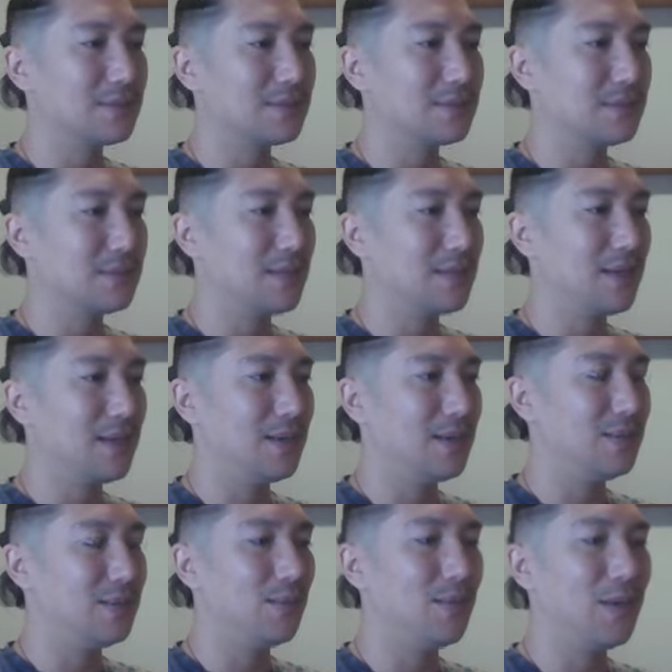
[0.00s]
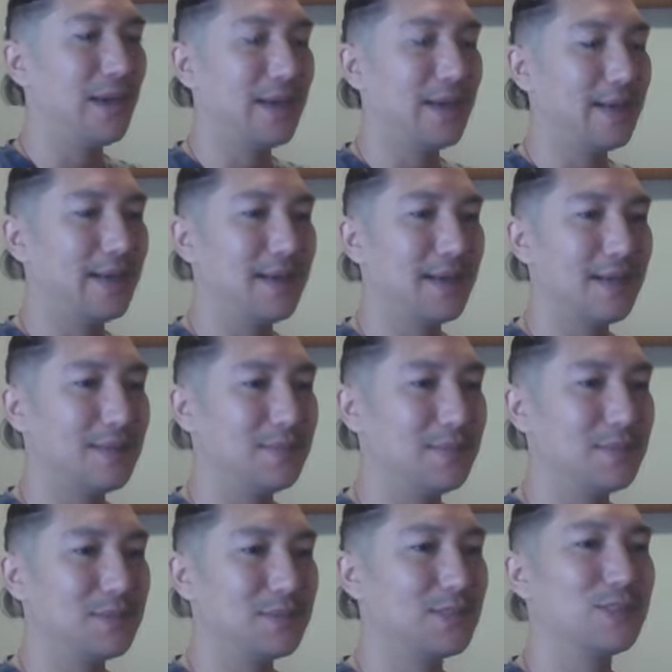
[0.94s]
to know when I
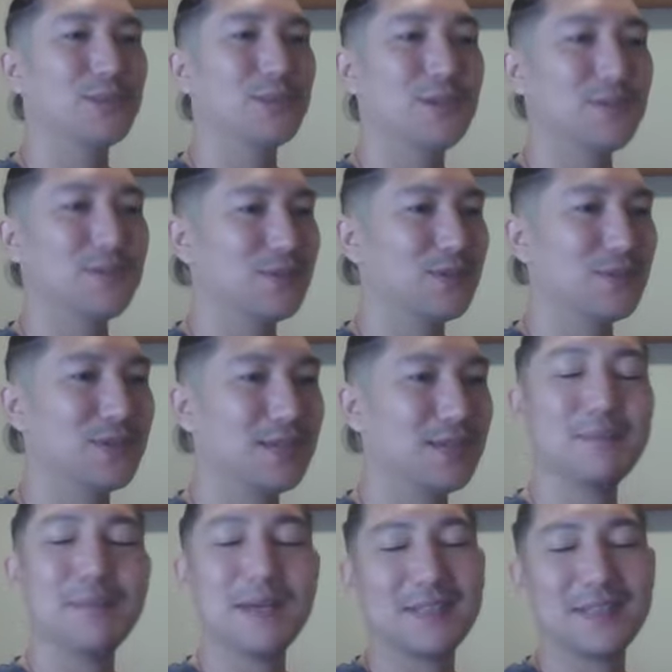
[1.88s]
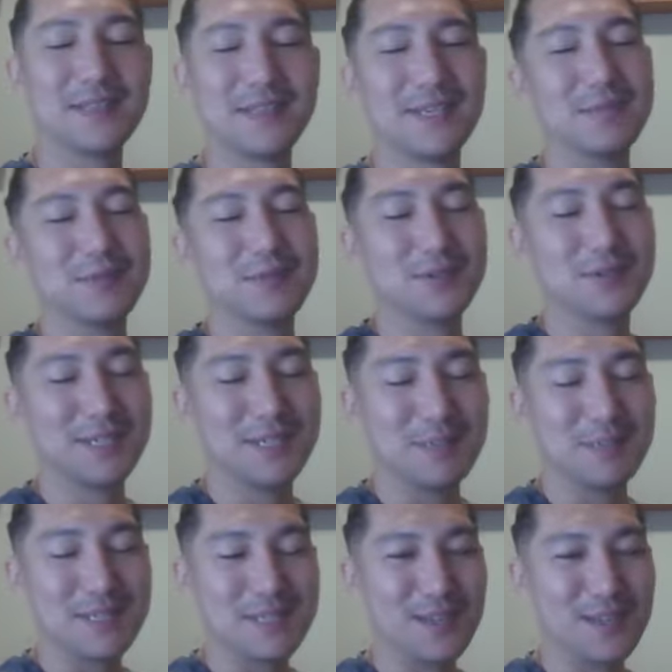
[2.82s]
should do it for a method that I'm creating
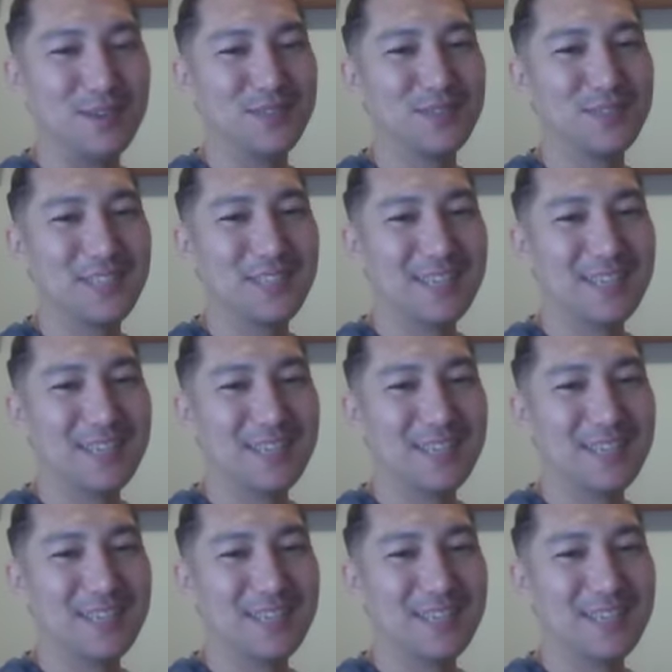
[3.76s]
myself.